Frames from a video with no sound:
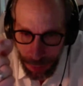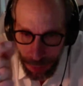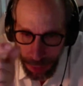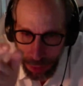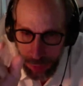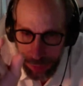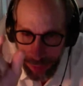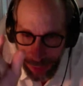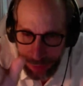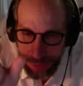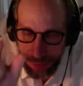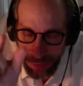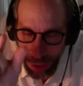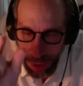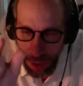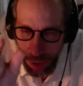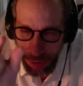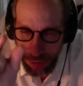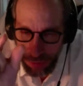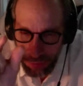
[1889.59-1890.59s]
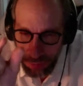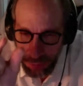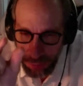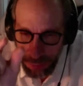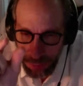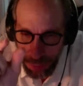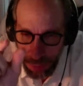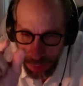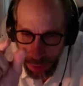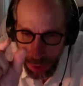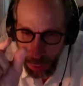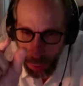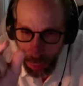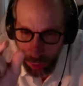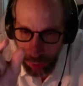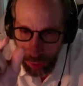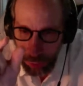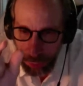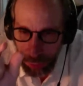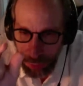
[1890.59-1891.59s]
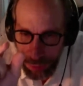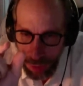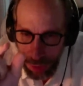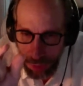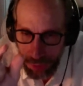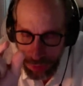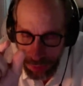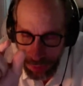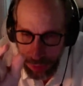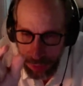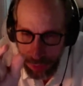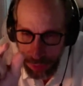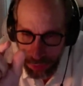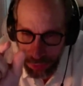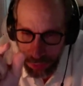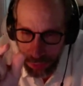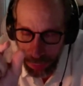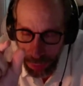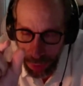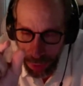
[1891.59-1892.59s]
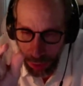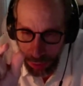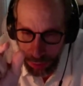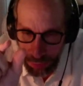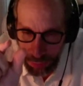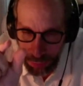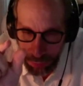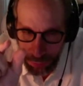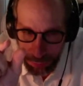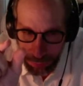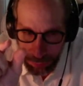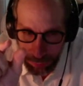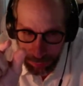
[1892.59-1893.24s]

are that size, are 100,000 light years across.